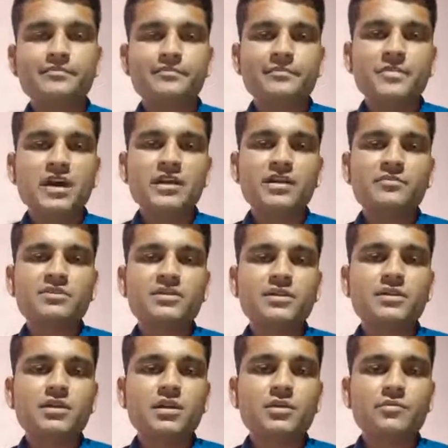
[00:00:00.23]
My name is
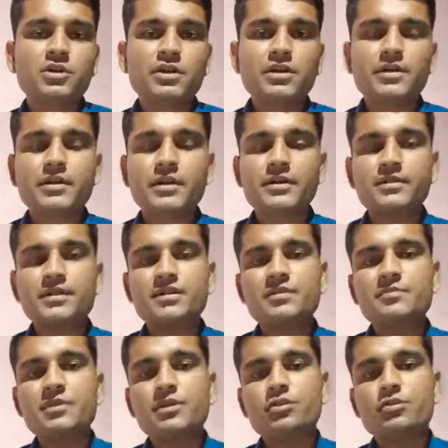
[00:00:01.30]
Sitaram Rai and this
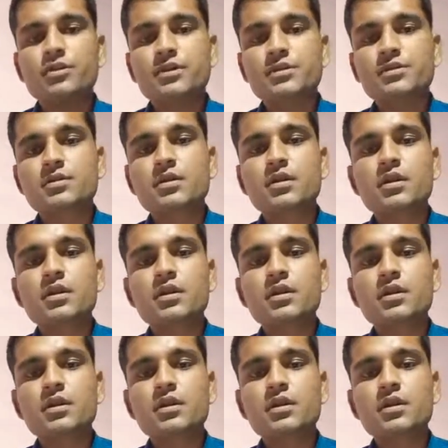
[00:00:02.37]
video is